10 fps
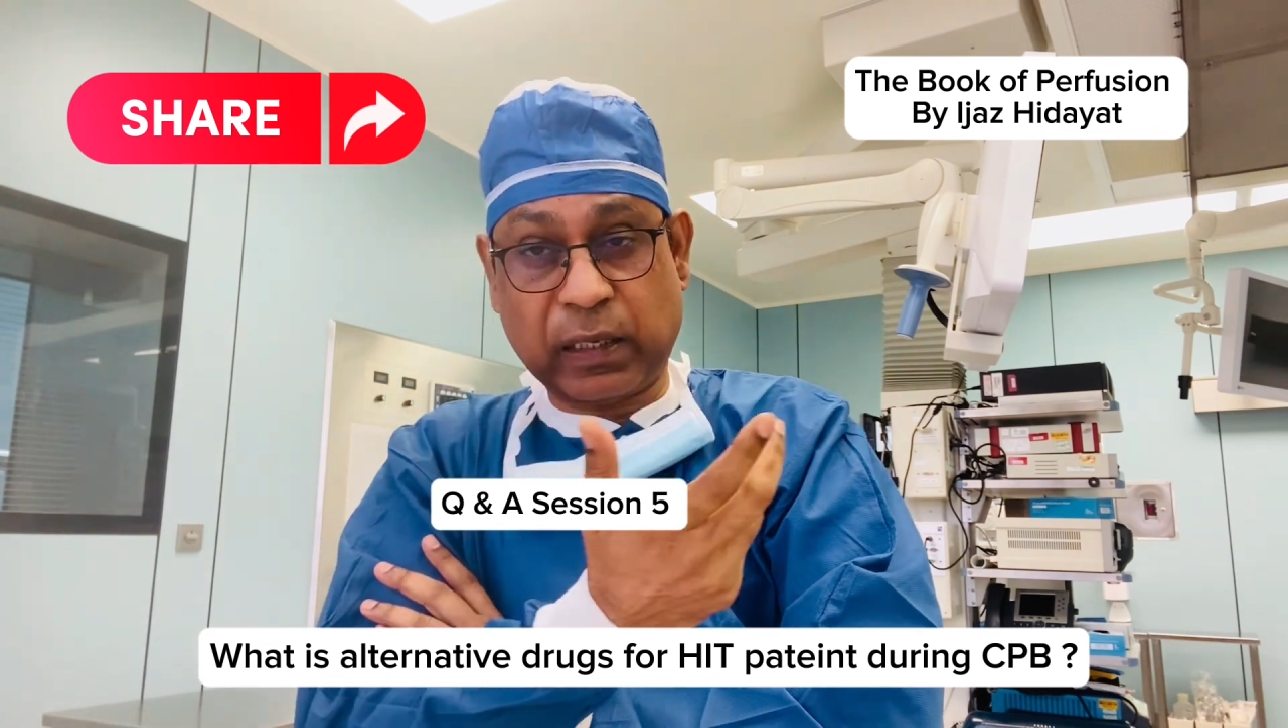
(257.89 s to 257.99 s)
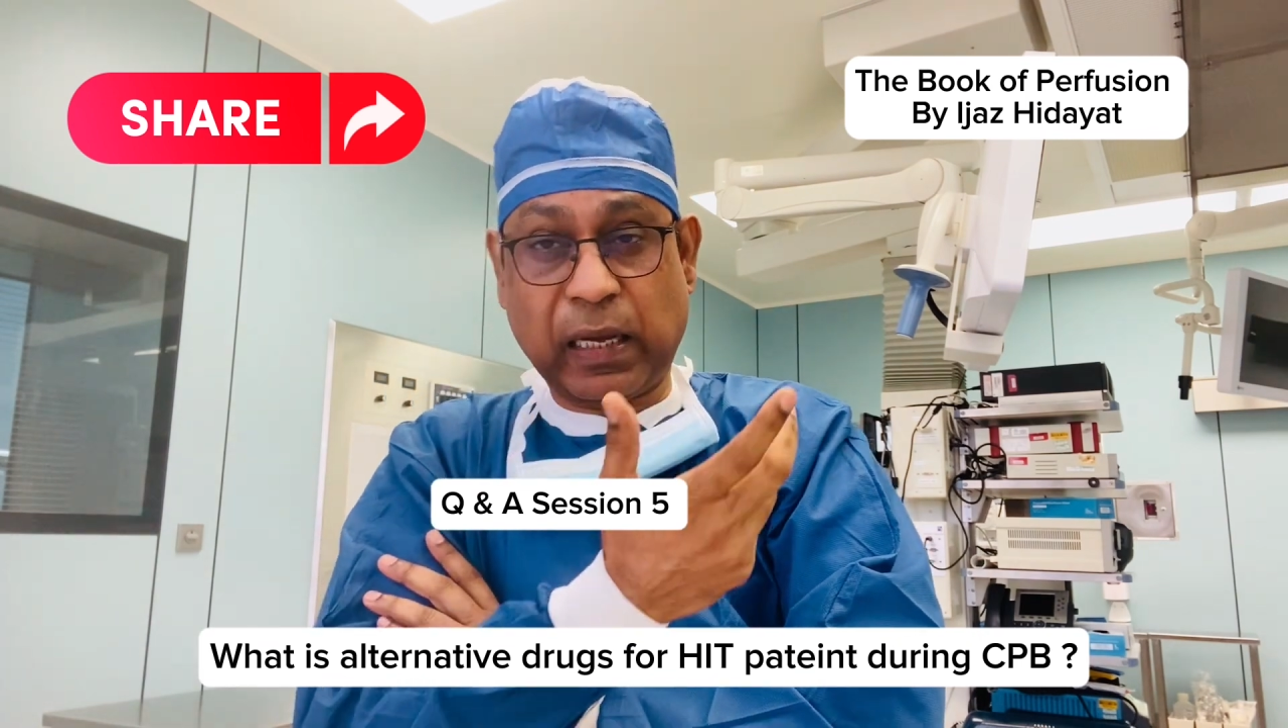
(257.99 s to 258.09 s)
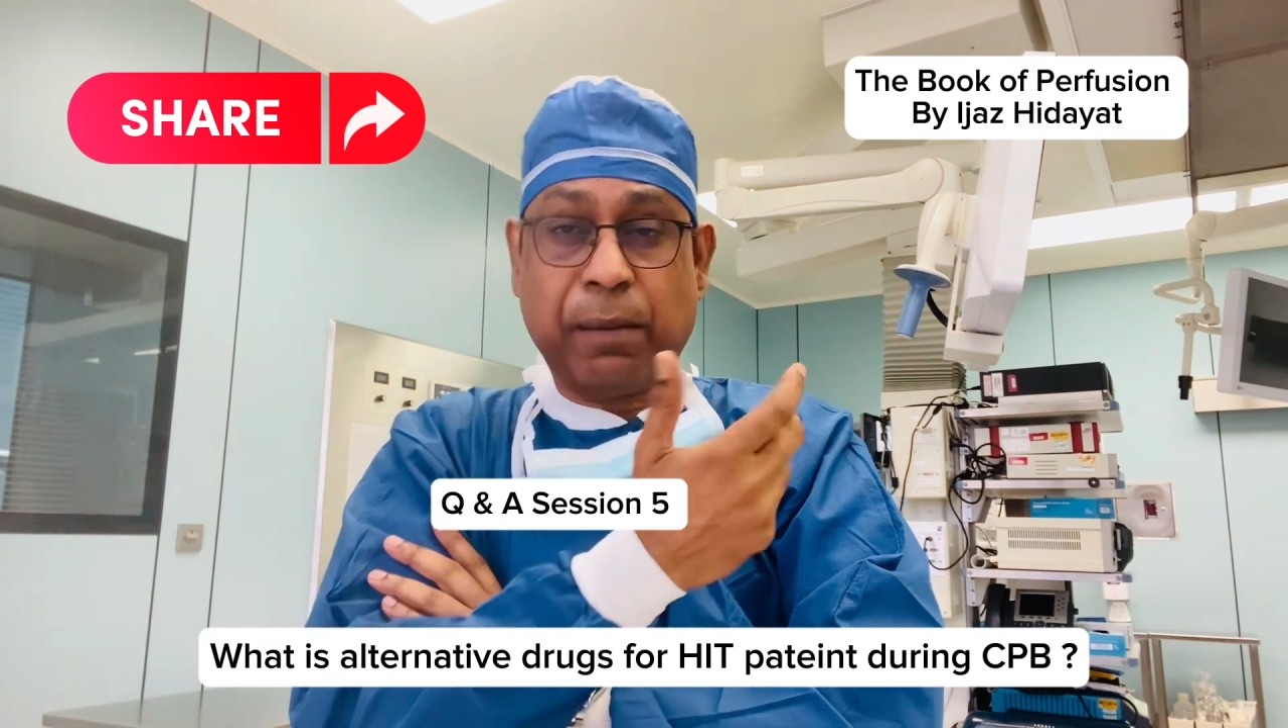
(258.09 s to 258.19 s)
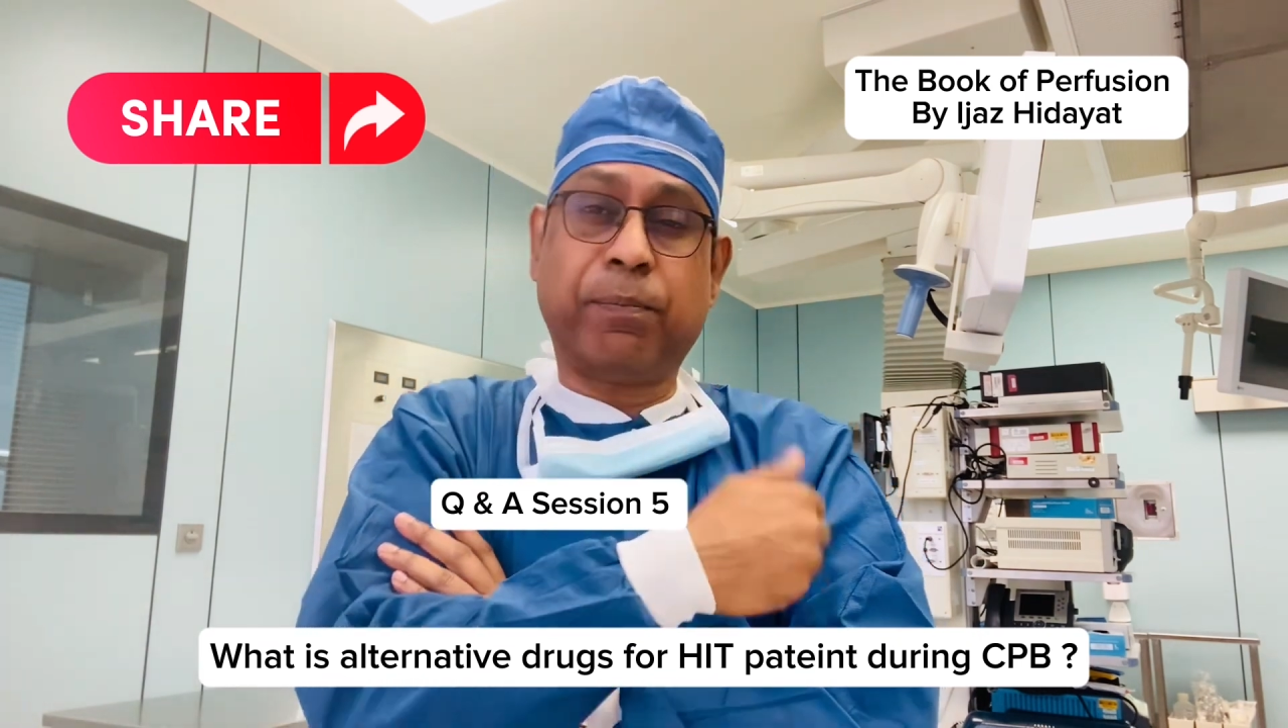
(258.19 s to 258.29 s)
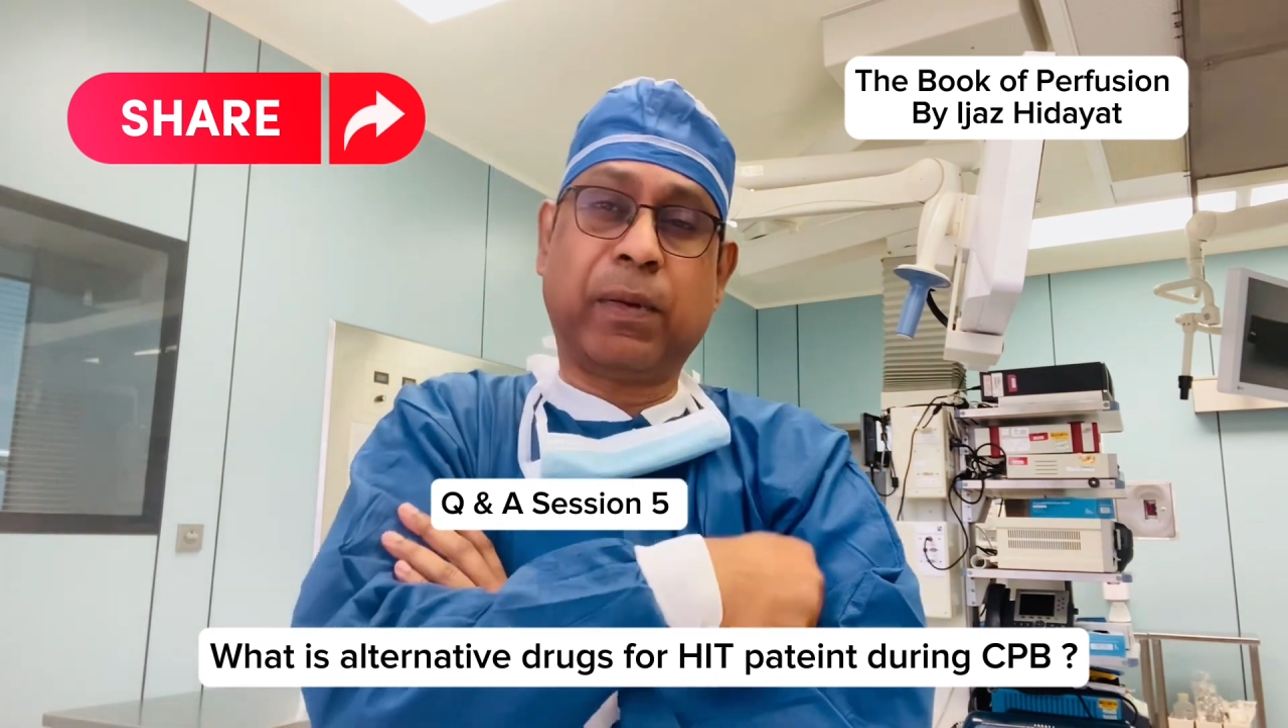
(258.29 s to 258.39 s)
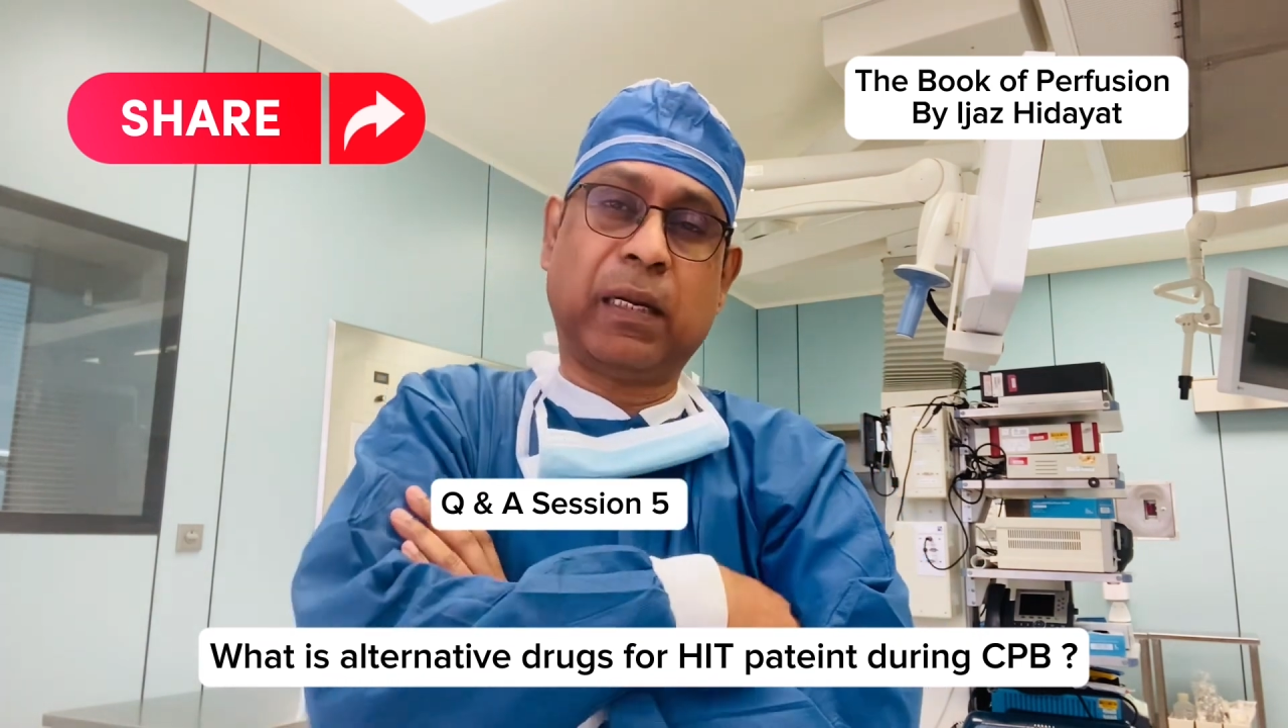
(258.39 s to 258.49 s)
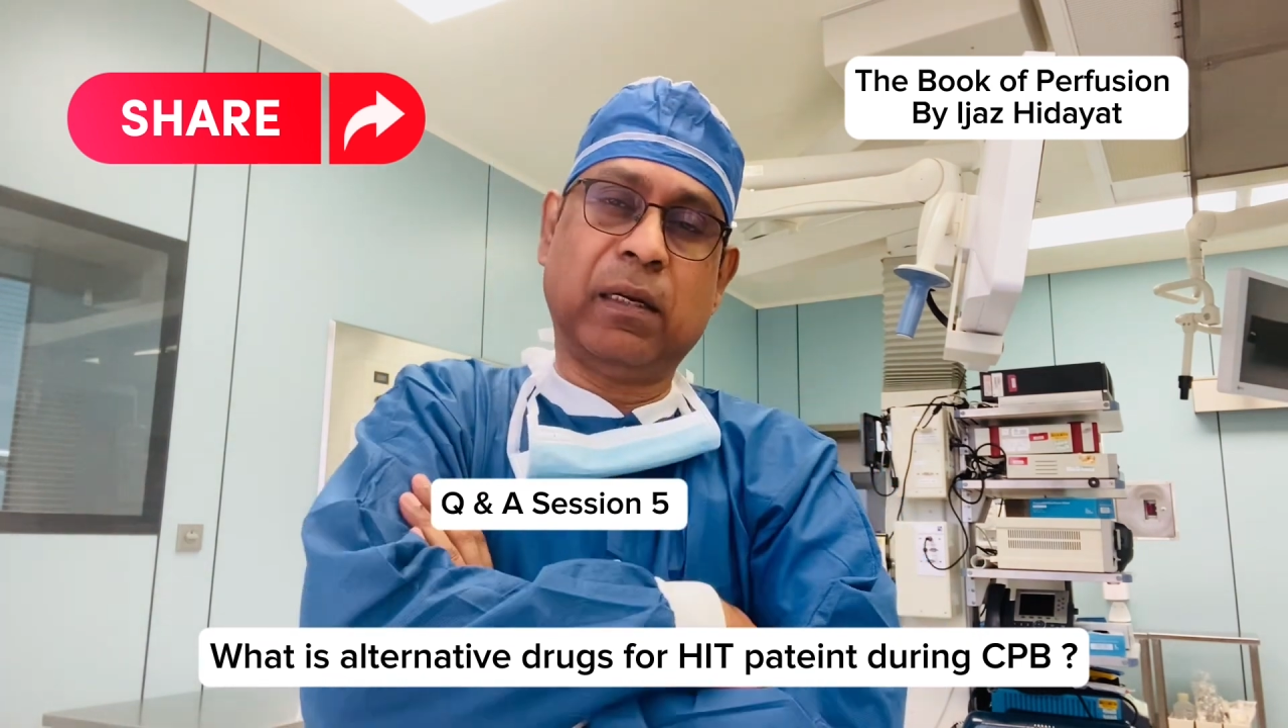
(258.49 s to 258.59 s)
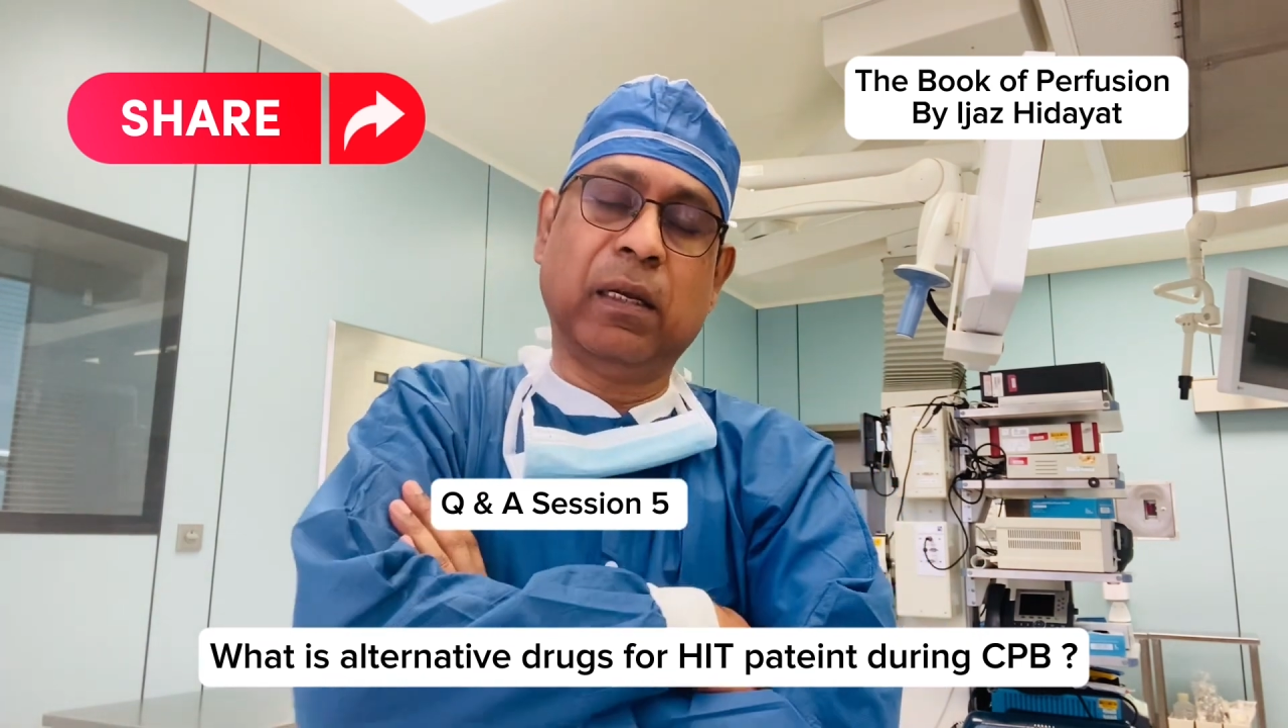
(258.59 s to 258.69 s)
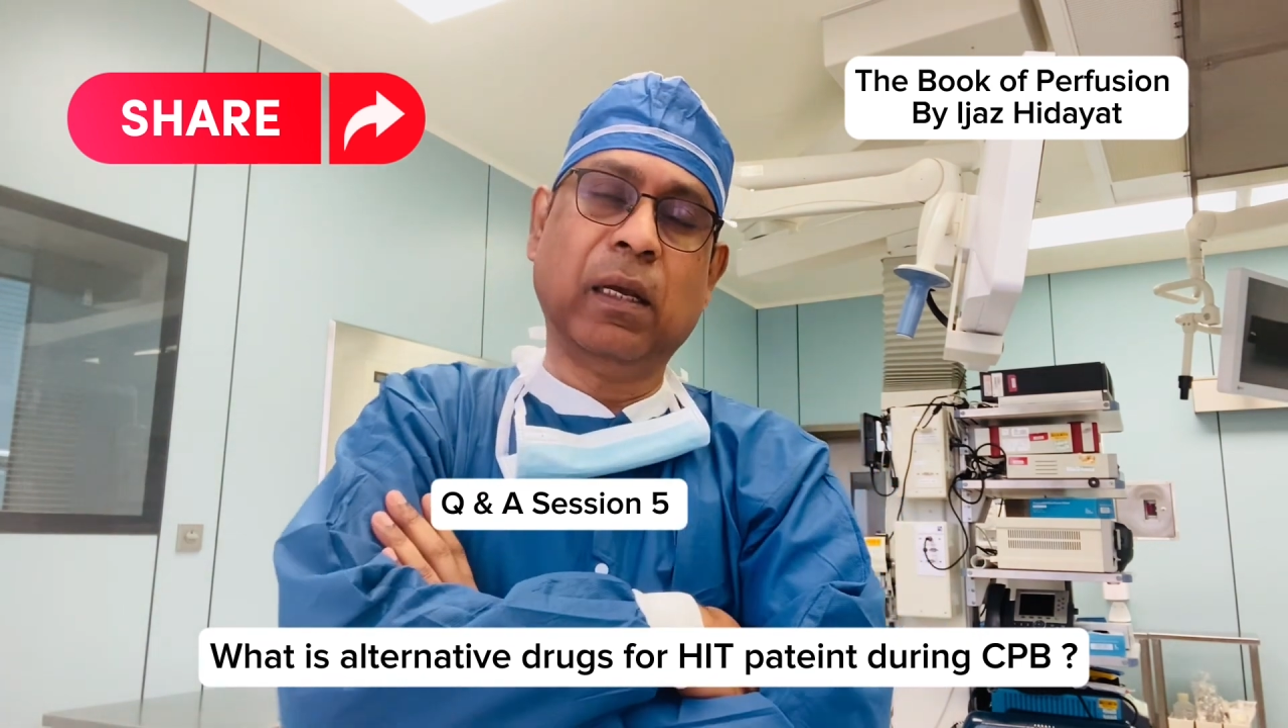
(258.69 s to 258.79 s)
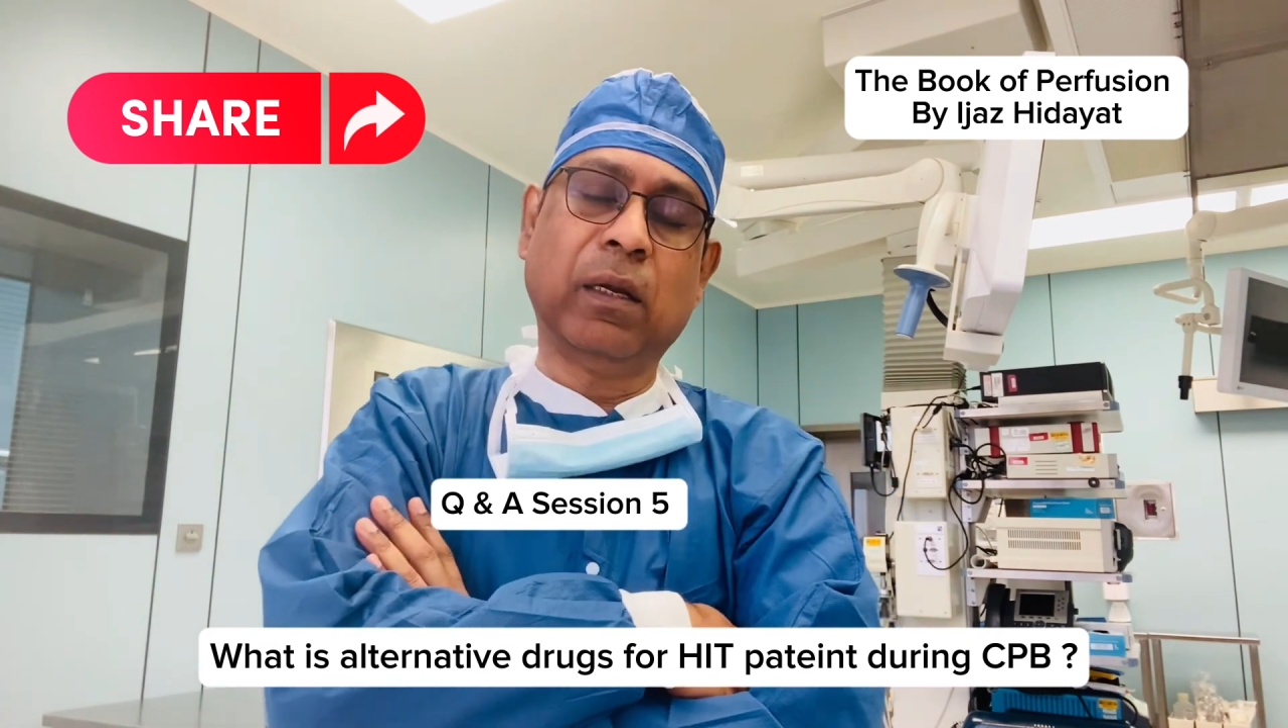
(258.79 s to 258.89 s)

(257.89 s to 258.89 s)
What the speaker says: heparin,